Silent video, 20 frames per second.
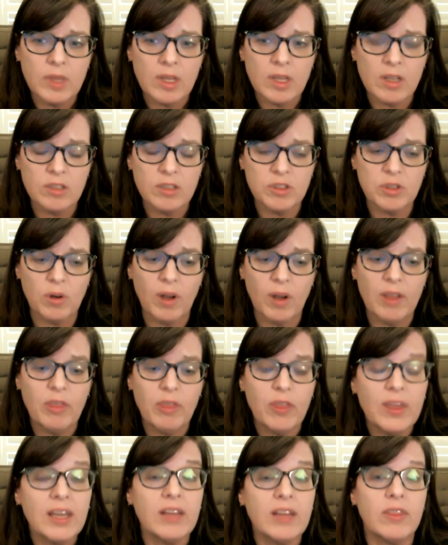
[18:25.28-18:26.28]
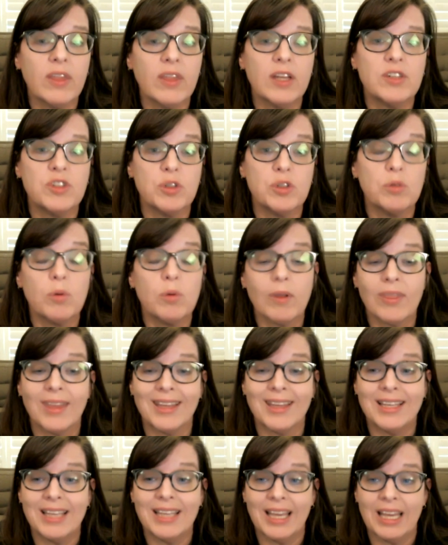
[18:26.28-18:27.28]
So I think they do what
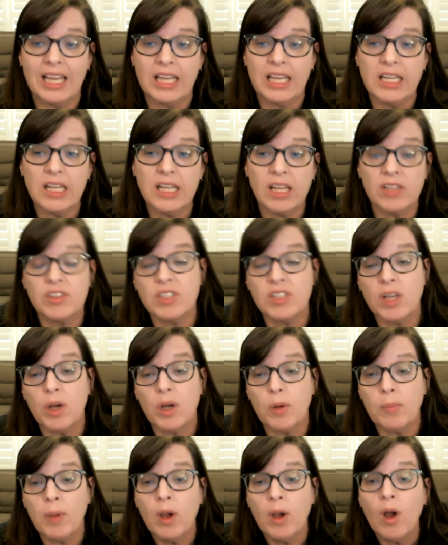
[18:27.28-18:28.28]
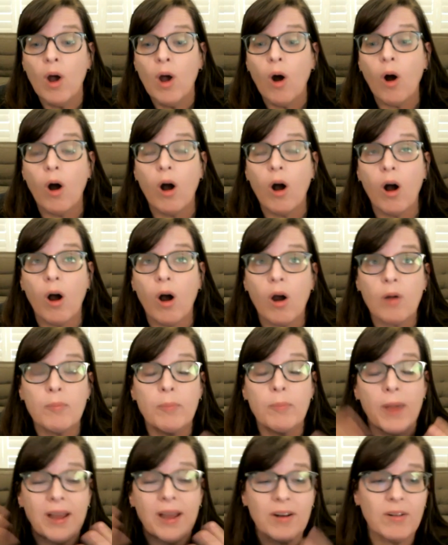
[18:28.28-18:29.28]
they can, and some
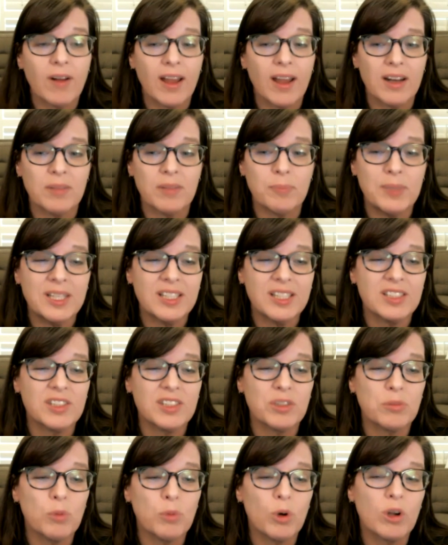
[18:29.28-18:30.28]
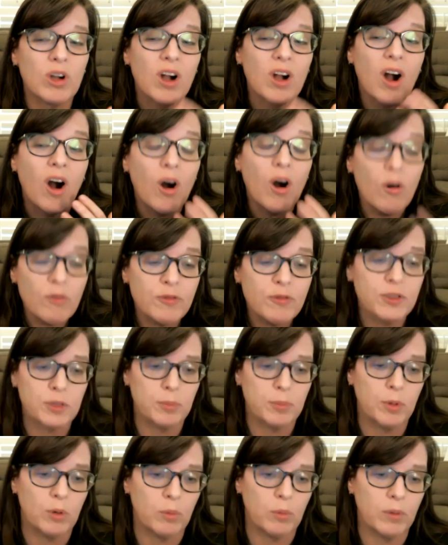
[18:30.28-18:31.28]
are better at it because they're more
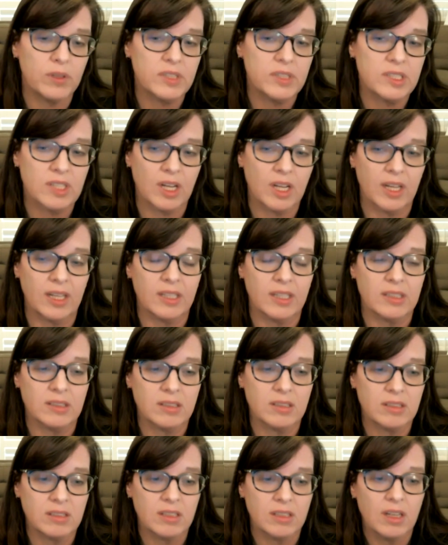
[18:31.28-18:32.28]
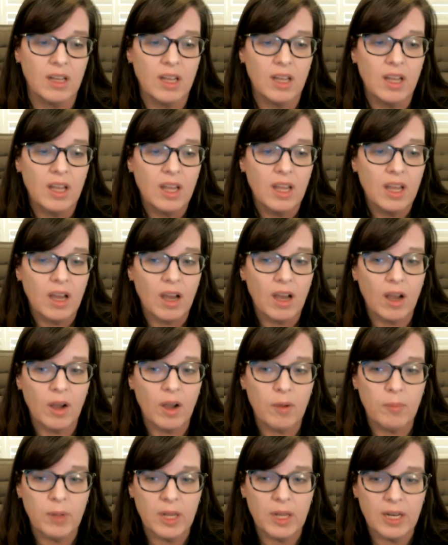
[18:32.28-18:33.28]
comfortable with science.
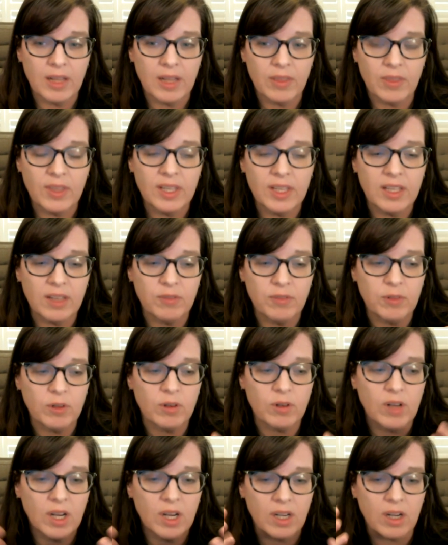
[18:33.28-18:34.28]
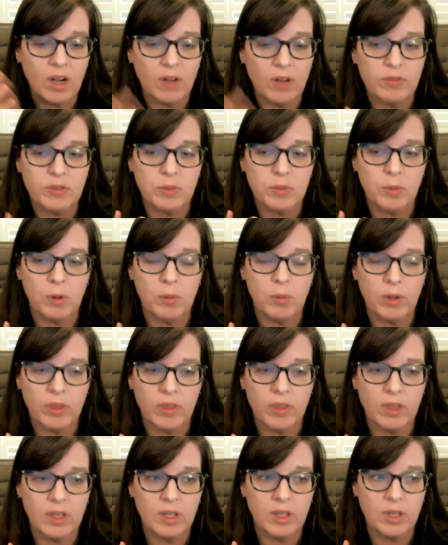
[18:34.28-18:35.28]
And I think if you're not comfortable
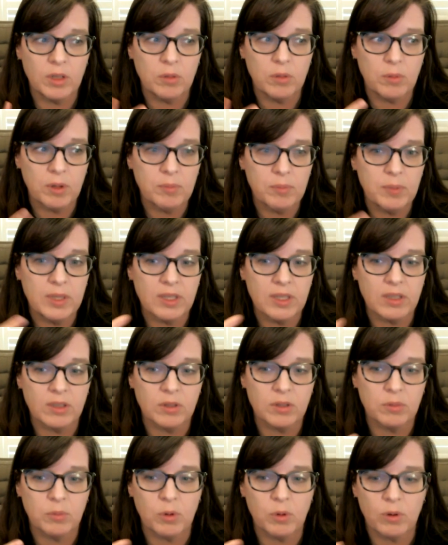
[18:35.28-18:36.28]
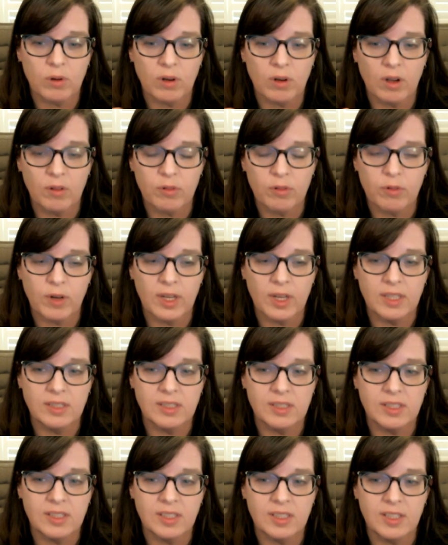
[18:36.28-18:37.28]
with it, you might be a little more afraid
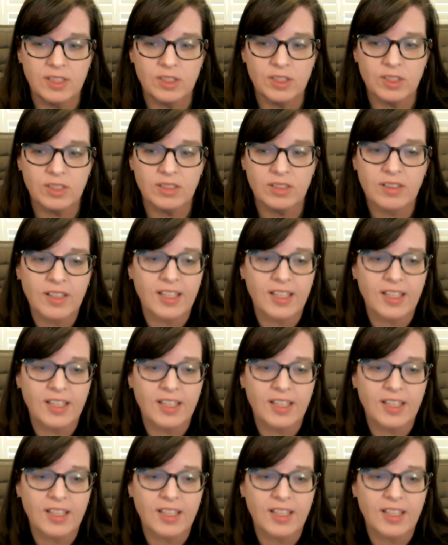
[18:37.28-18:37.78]
to teach it.